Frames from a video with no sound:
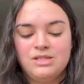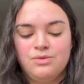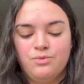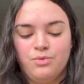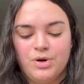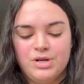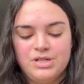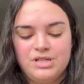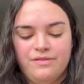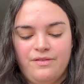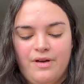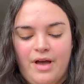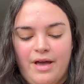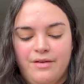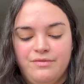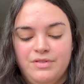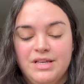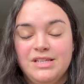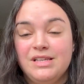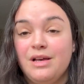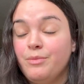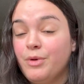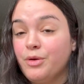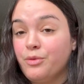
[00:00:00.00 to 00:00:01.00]
Whereas if I have
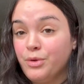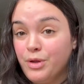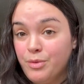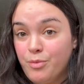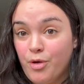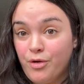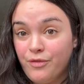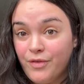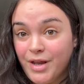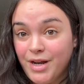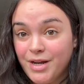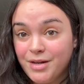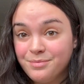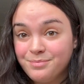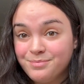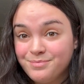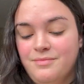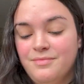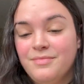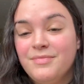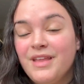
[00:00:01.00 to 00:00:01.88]
these, I'm like really motivated.